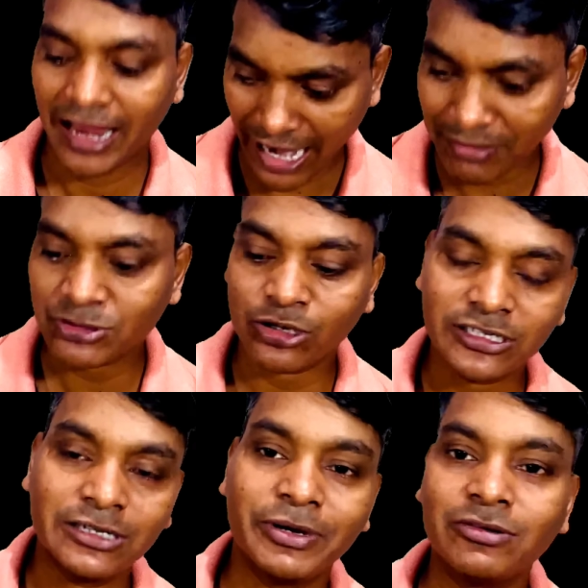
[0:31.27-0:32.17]
I am
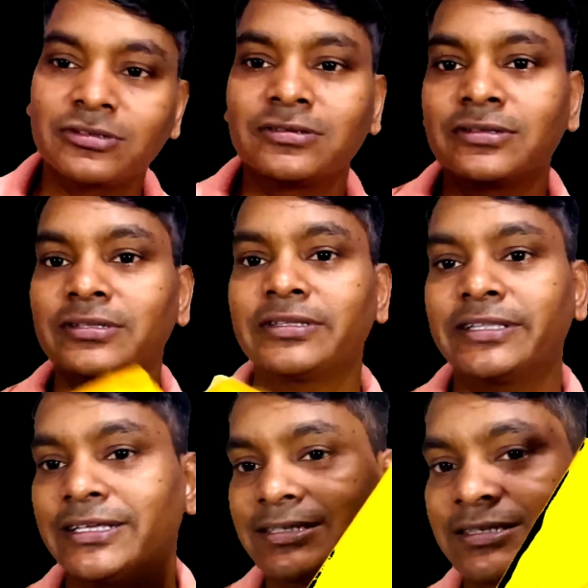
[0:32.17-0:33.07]
talking about
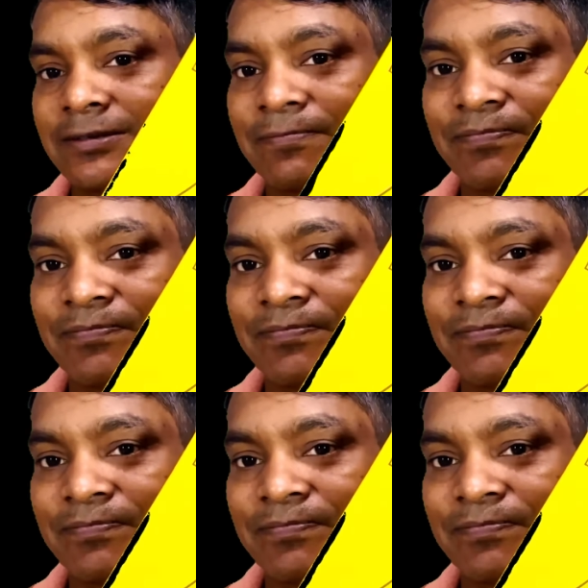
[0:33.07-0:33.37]
this